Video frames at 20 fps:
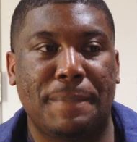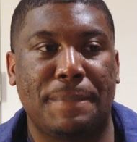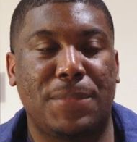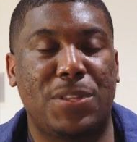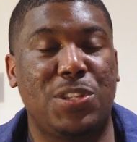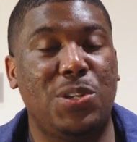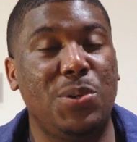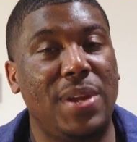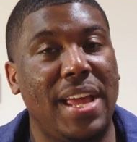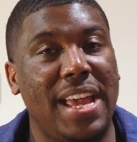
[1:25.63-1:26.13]

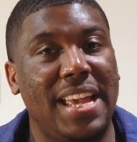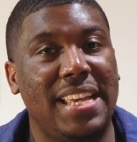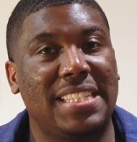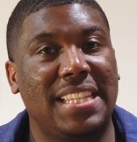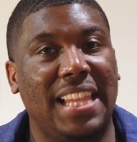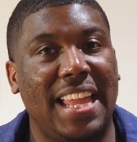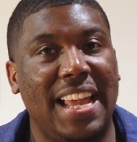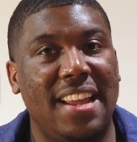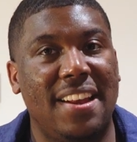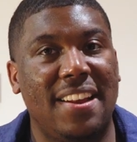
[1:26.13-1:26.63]
2 days
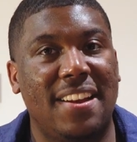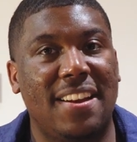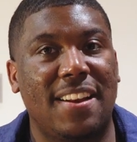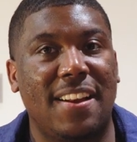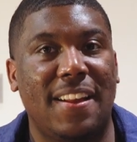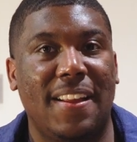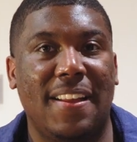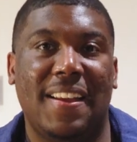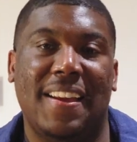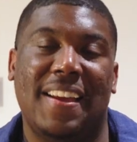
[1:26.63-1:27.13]

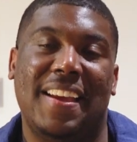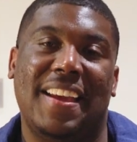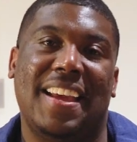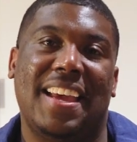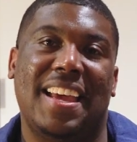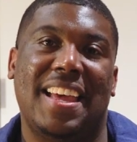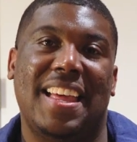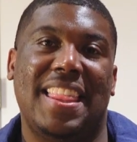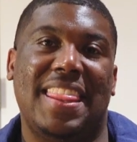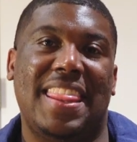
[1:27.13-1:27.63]
later,
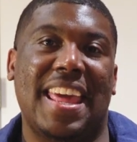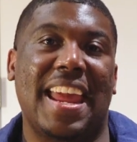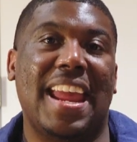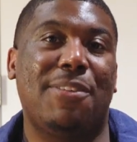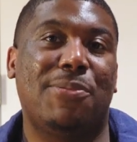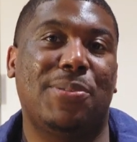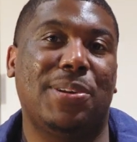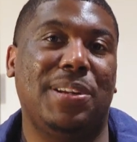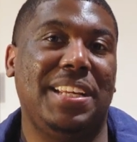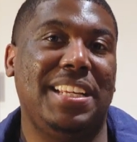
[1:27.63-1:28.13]
they
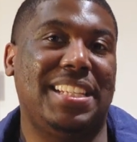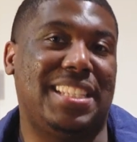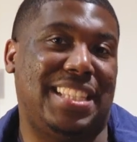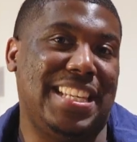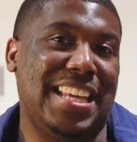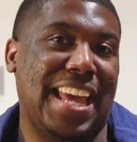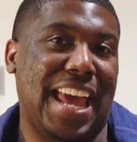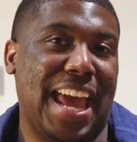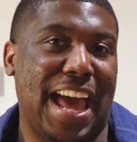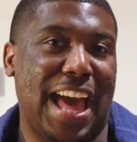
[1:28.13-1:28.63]
released
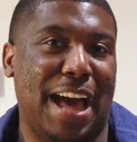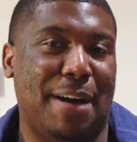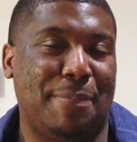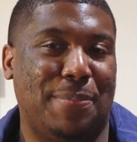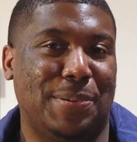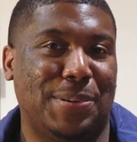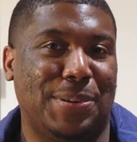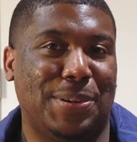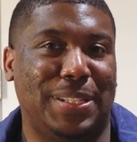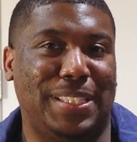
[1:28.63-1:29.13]
the
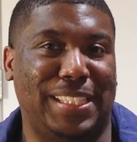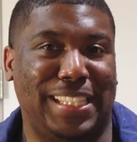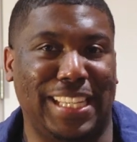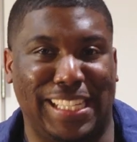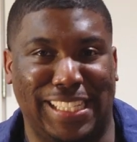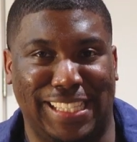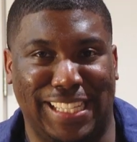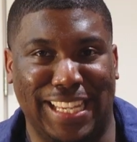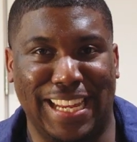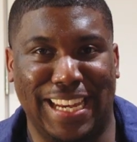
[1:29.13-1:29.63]
Apple
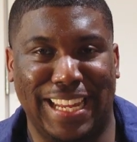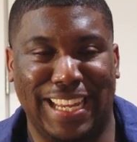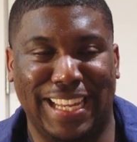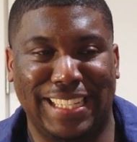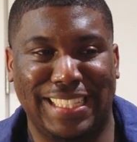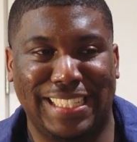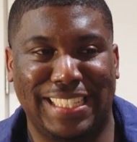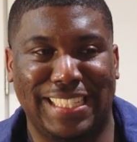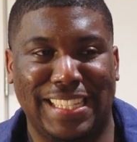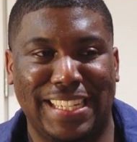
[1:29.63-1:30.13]

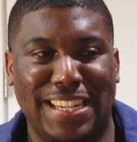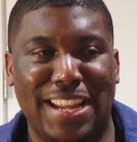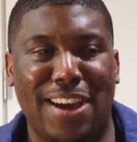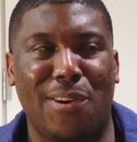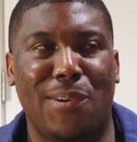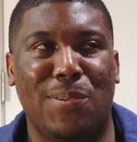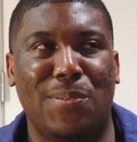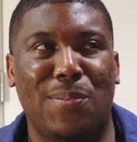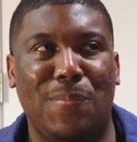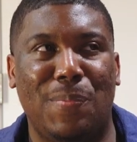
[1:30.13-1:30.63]
16-inch.
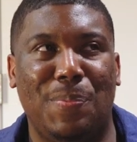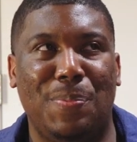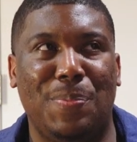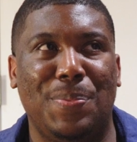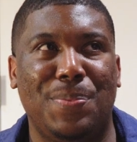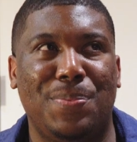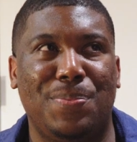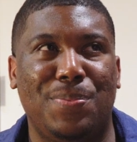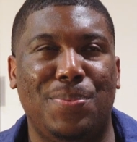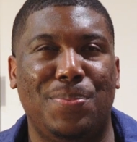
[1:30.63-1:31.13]
No,
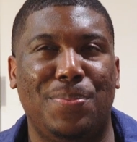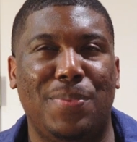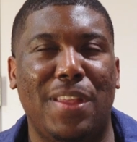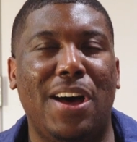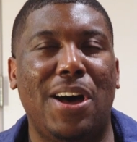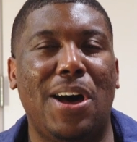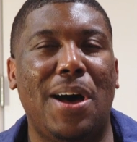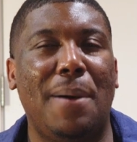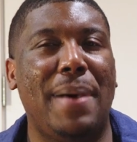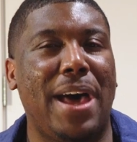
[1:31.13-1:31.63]

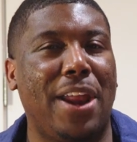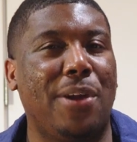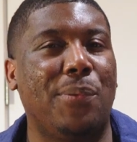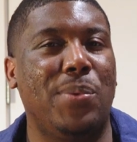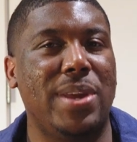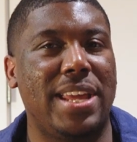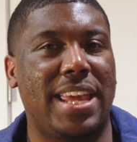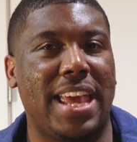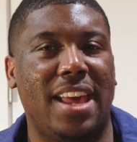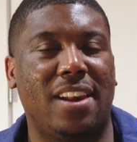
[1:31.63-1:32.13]
about a
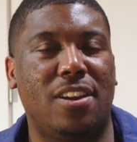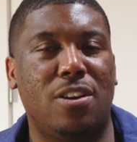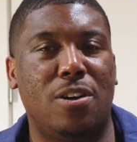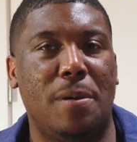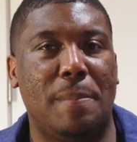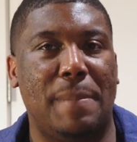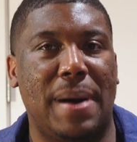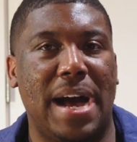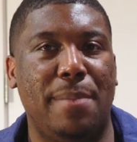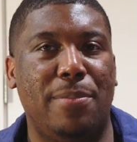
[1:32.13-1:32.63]
week had
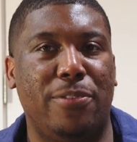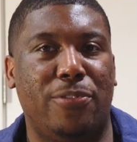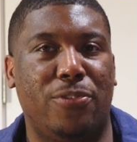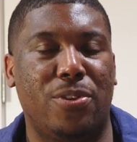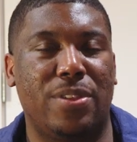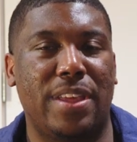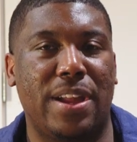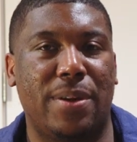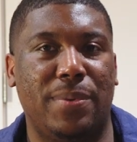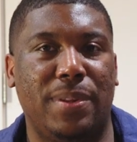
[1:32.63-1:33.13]
gone by
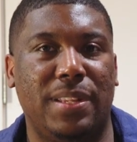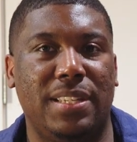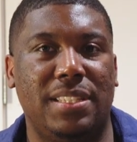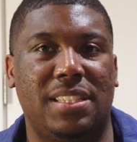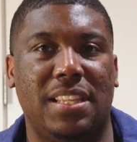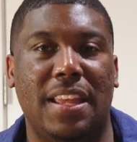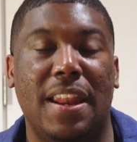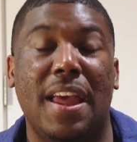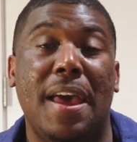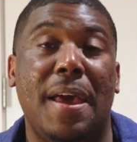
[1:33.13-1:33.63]
before they
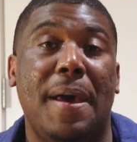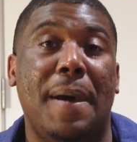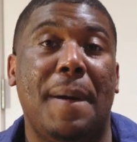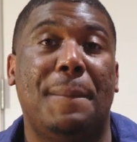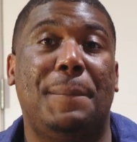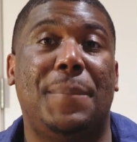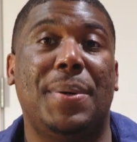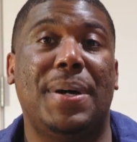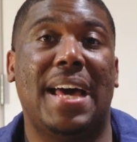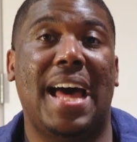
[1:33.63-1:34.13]
released it,
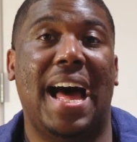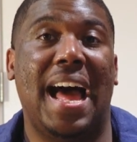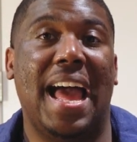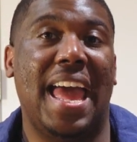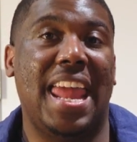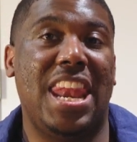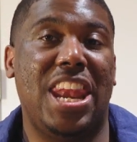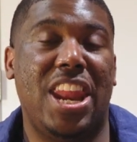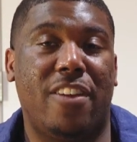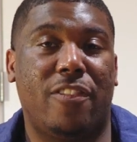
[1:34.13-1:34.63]
but I
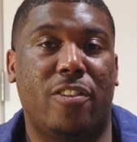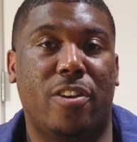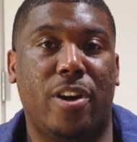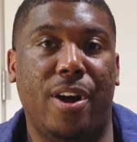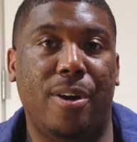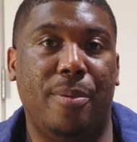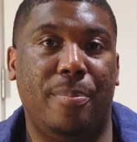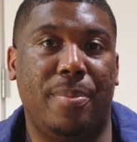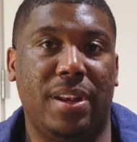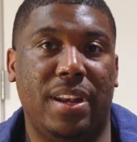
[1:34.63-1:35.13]
had never
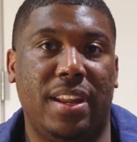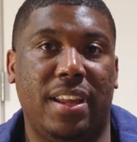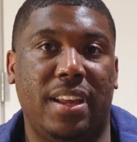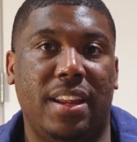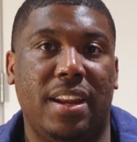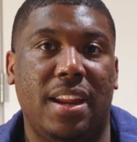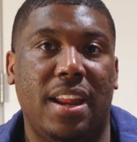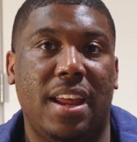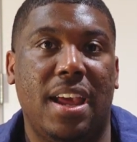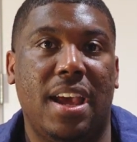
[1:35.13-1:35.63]
opened
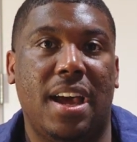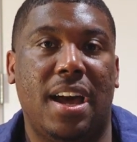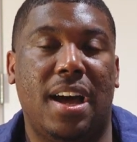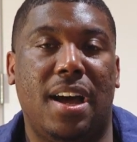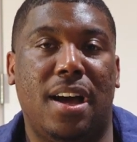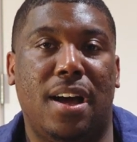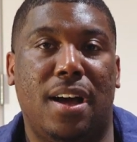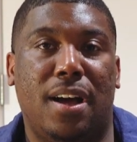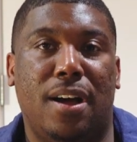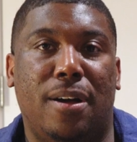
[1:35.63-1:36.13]
it.
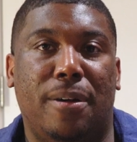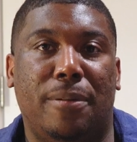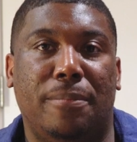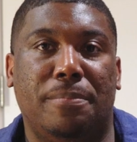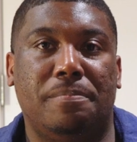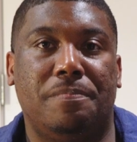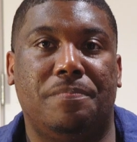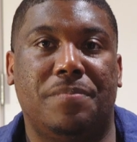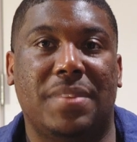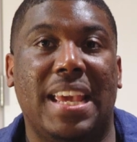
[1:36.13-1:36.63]

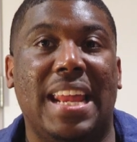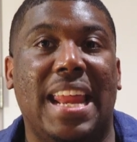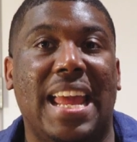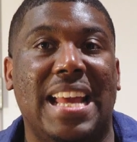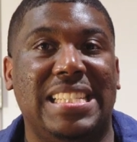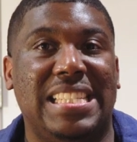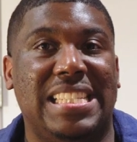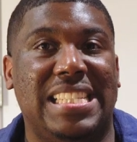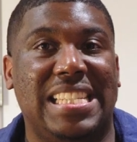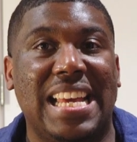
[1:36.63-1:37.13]
It
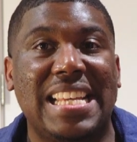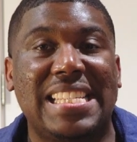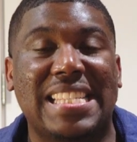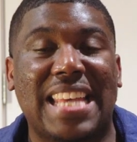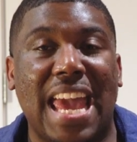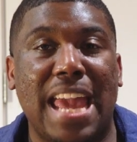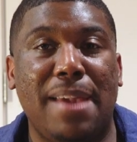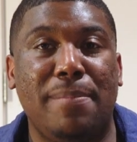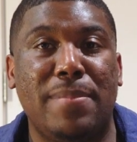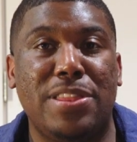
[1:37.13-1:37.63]
had just
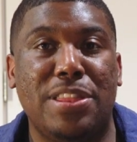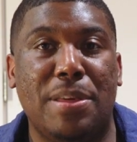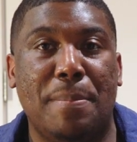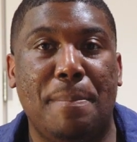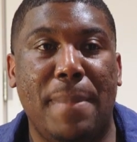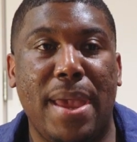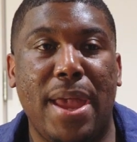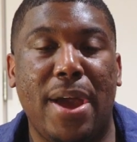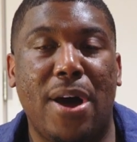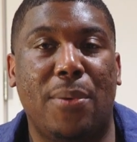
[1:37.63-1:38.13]
came in the
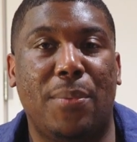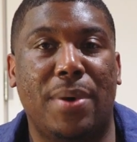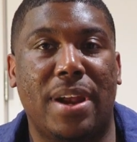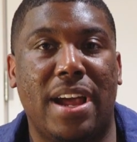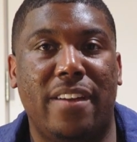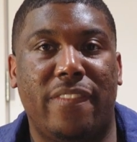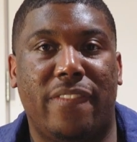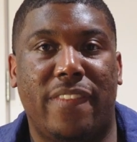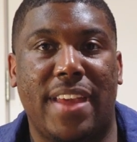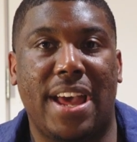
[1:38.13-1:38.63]
mail when
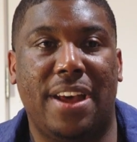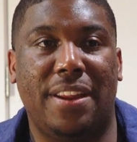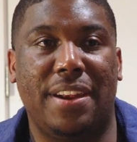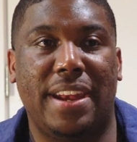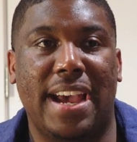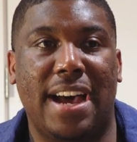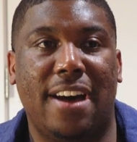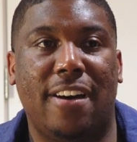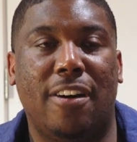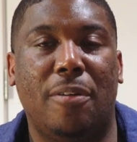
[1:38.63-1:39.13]
I found
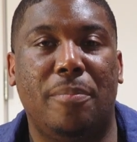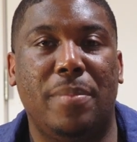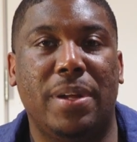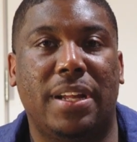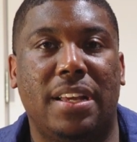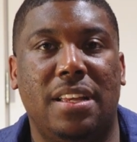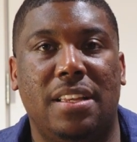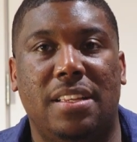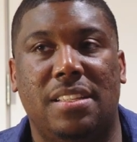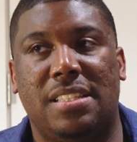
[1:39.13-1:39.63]
out
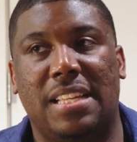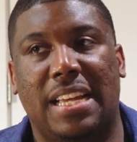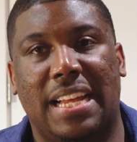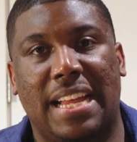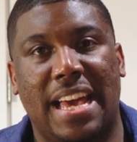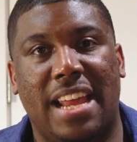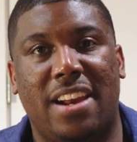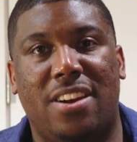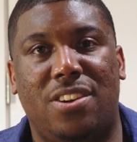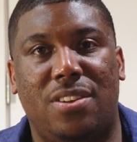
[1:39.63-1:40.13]
because I
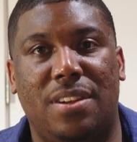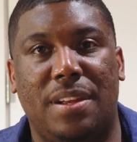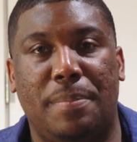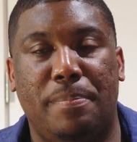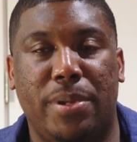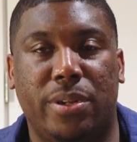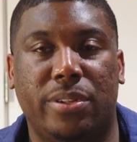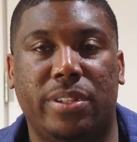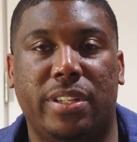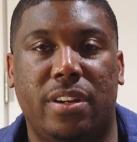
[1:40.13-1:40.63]
got it
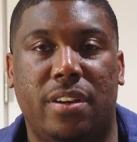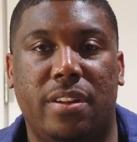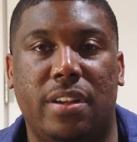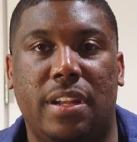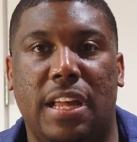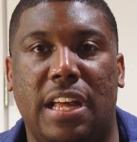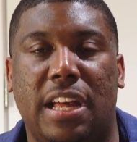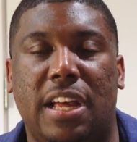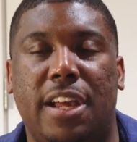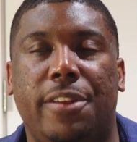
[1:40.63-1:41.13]
built it
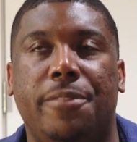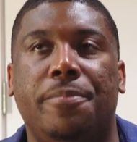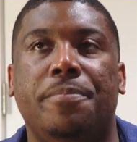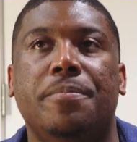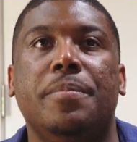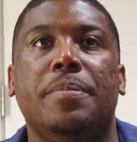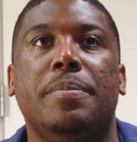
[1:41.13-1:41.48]
online.